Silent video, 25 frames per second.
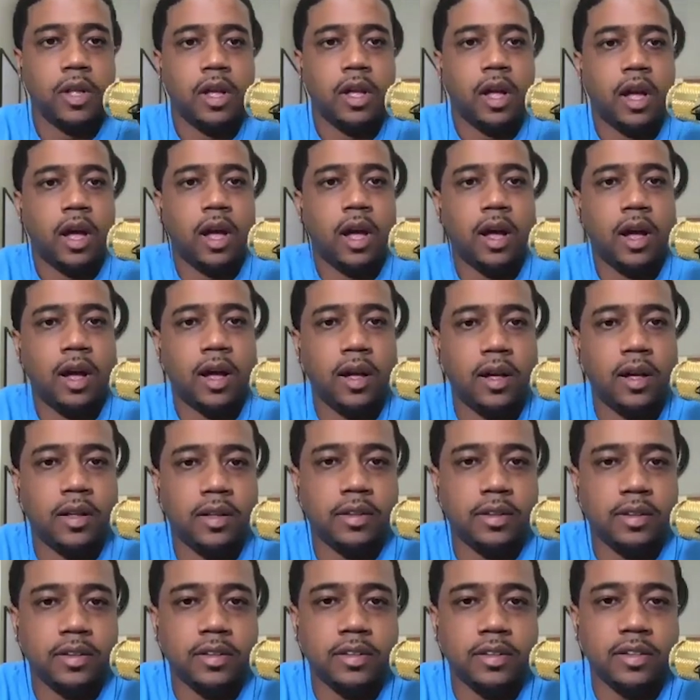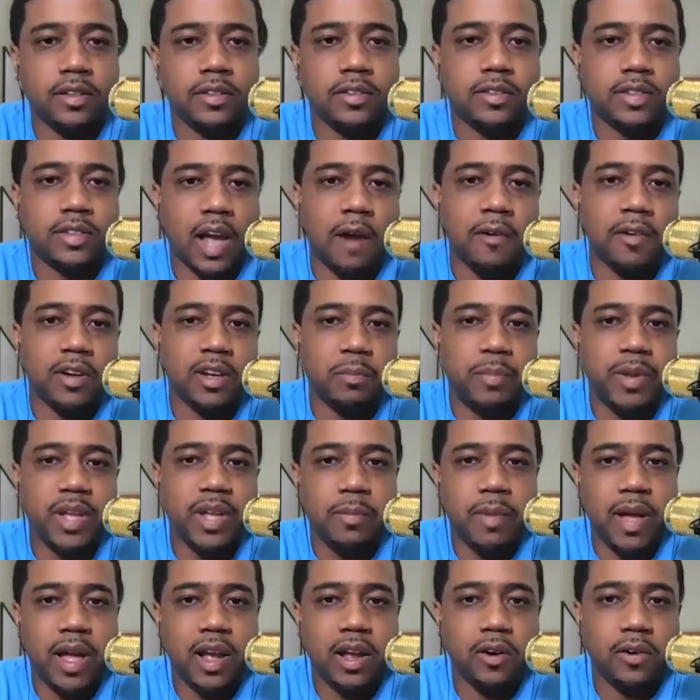Uh, Tyrann, to
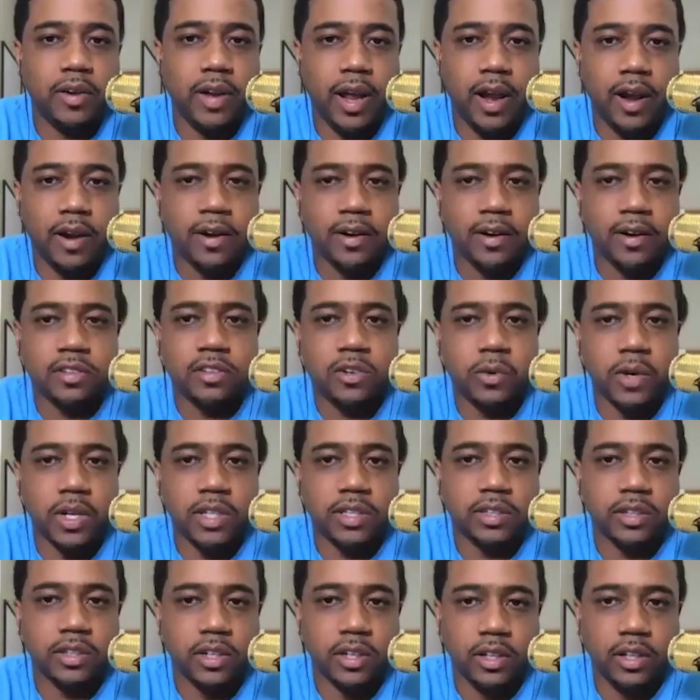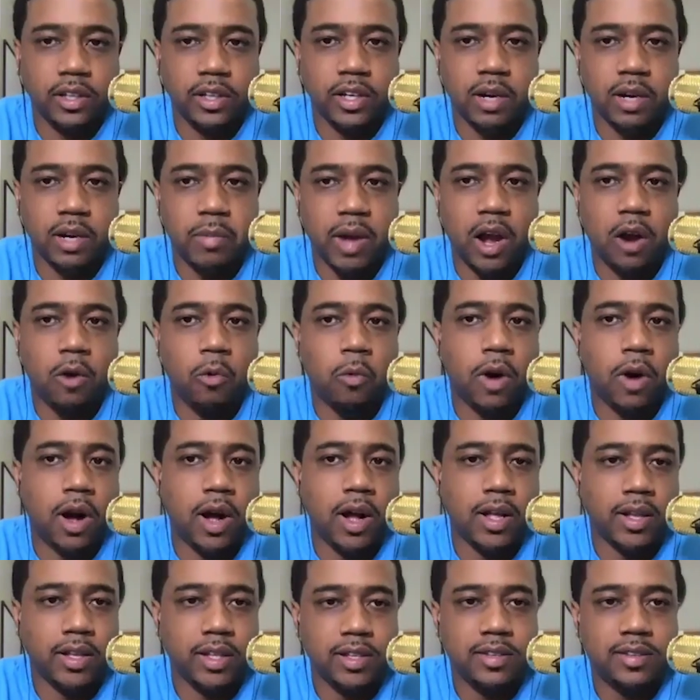piggyback on Aaron's question earlier about
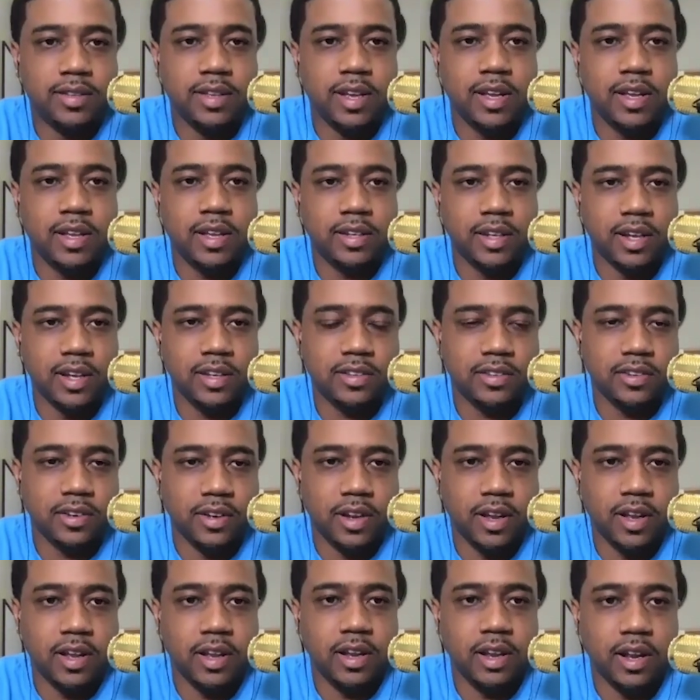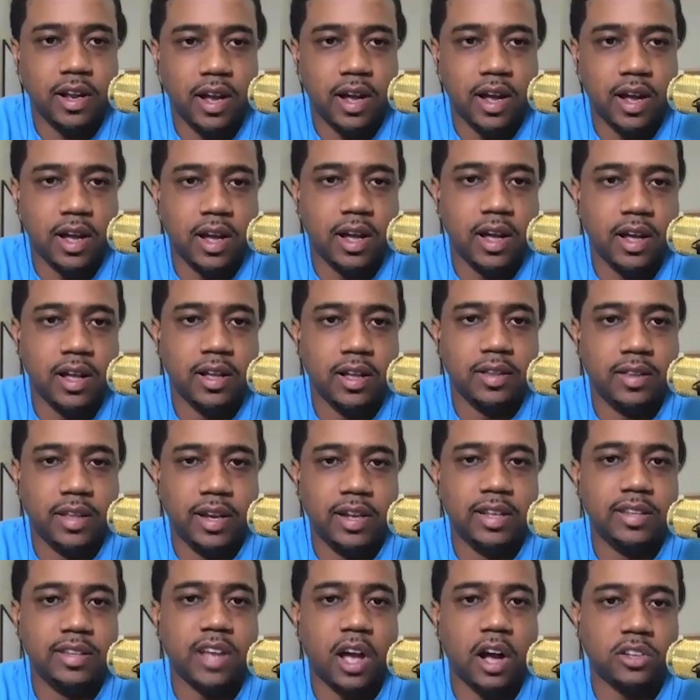Juan, he said yesterday uh, that he
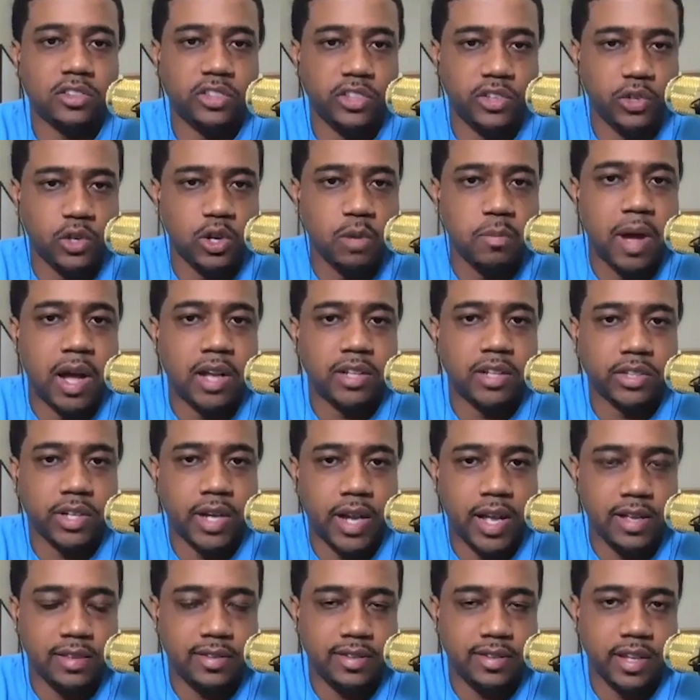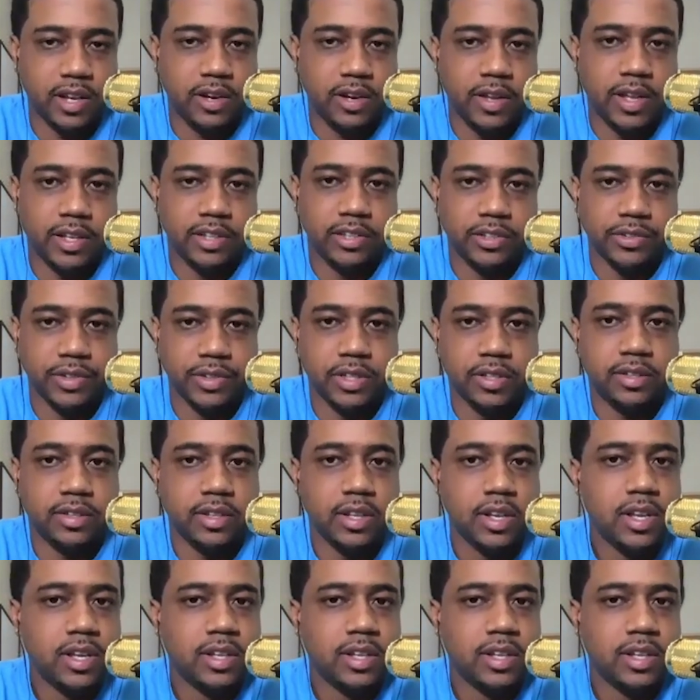talked to you about your ACL injuries.